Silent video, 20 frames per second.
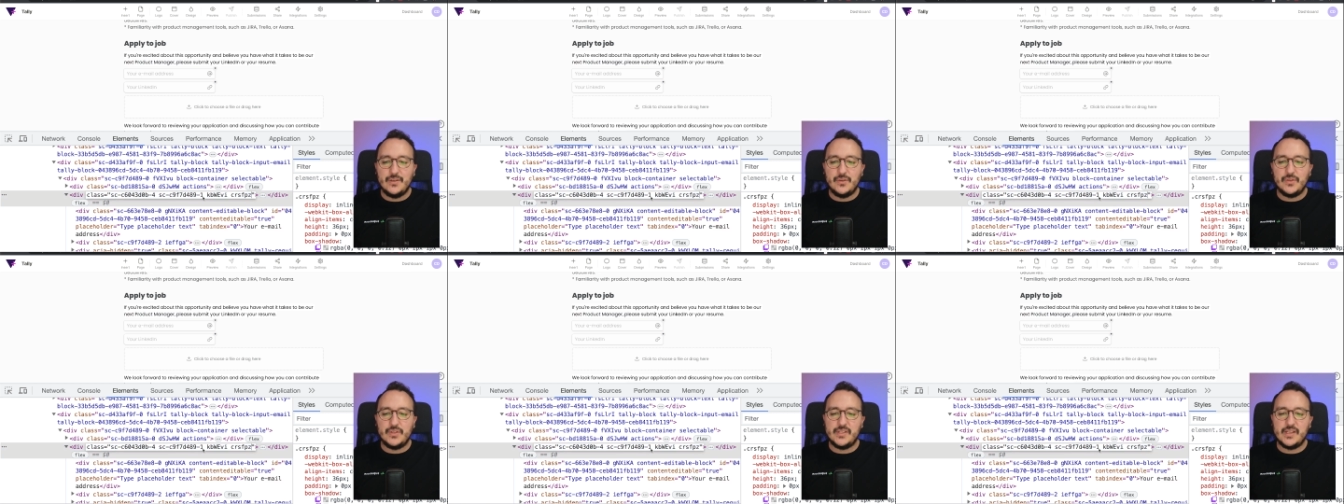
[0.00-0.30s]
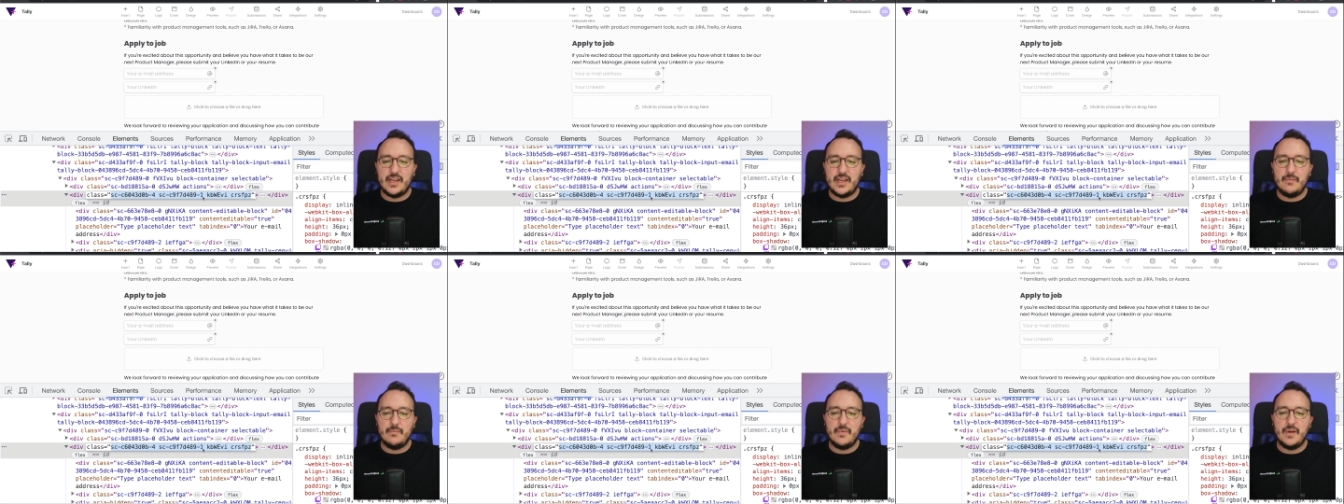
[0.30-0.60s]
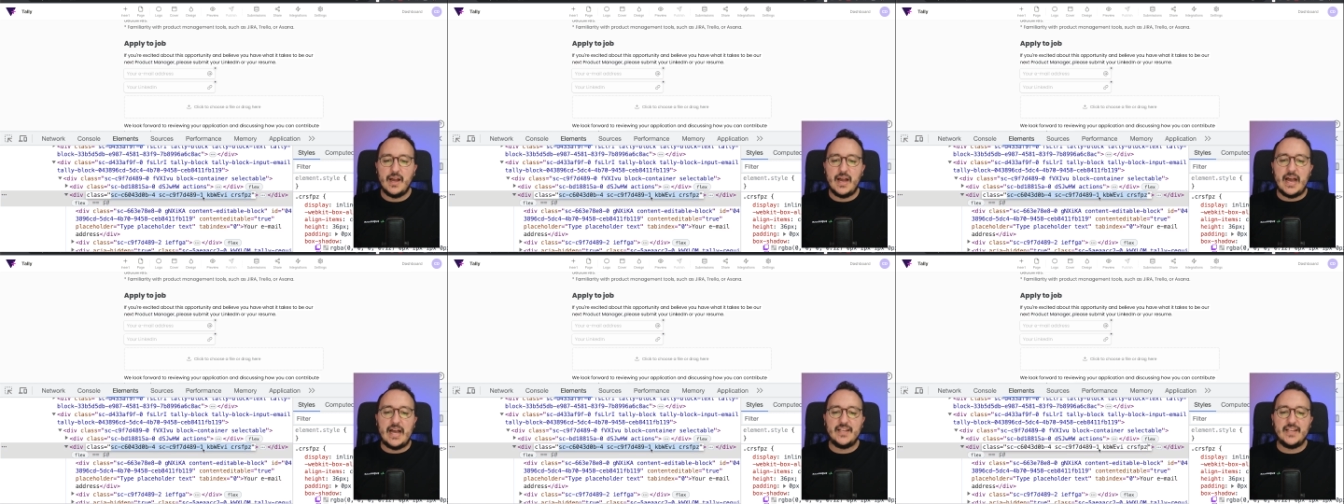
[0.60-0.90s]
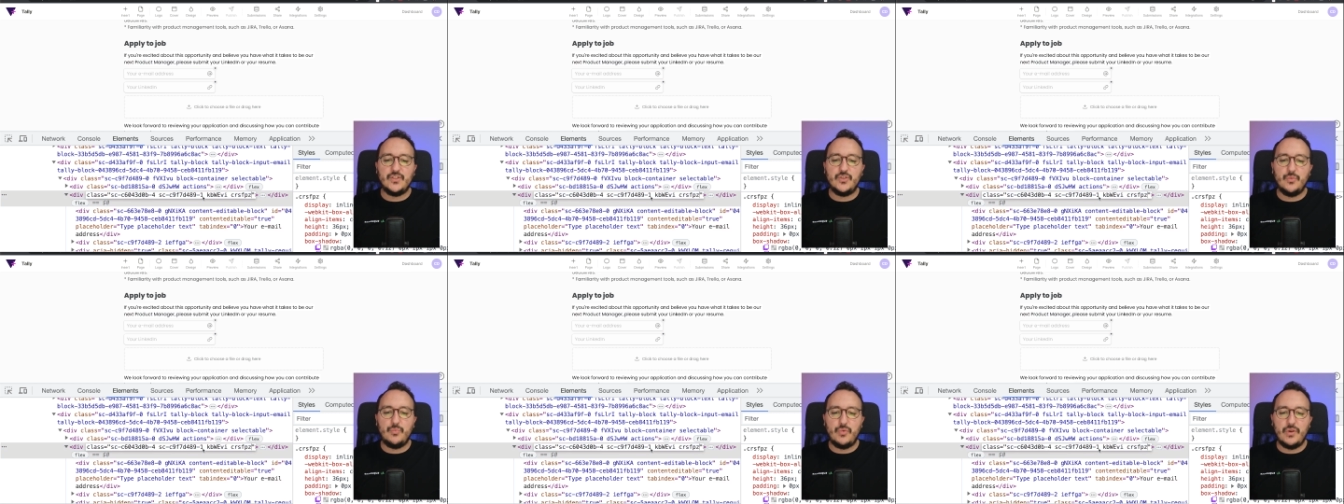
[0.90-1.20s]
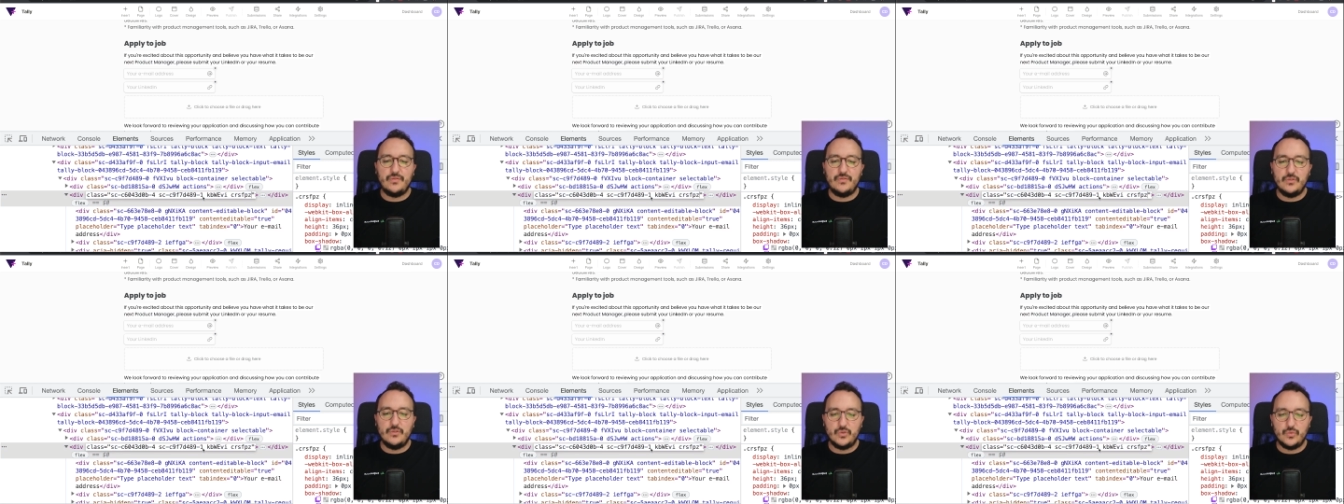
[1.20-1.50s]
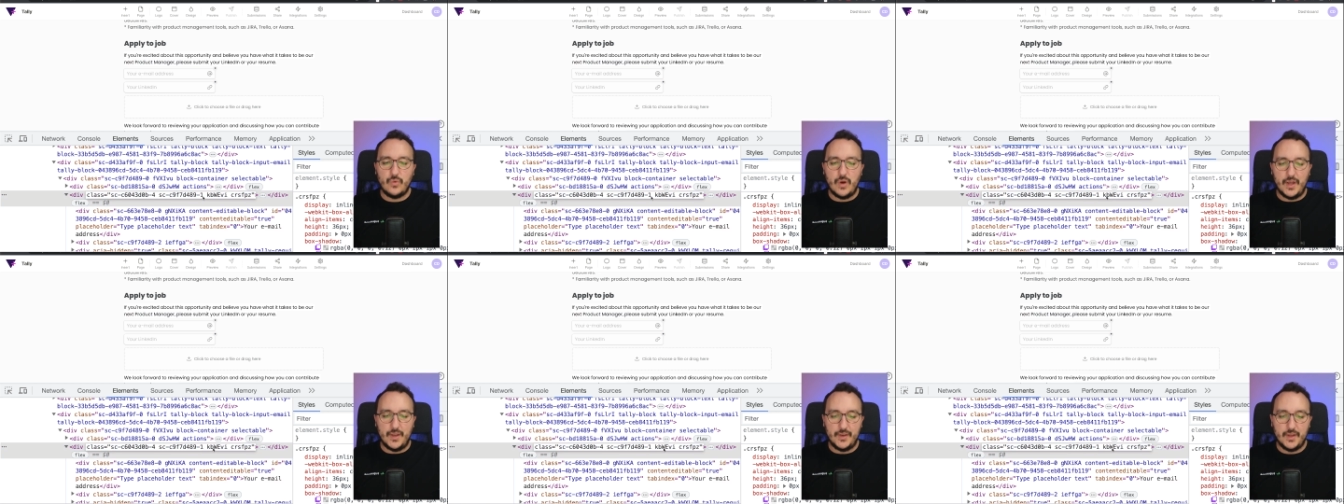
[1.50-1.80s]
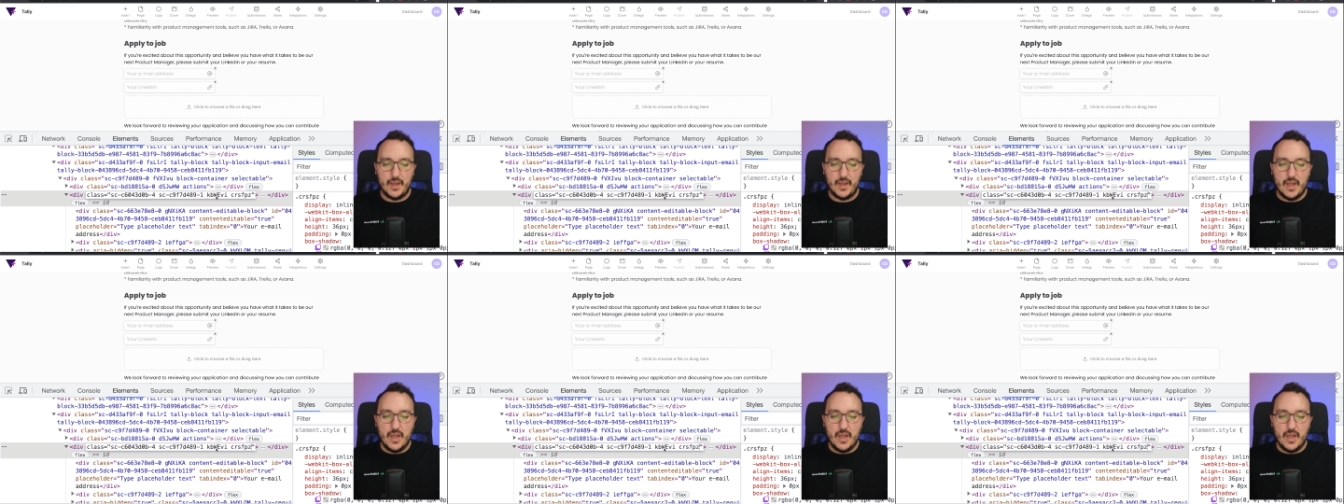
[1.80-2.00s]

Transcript: the same as the previous one.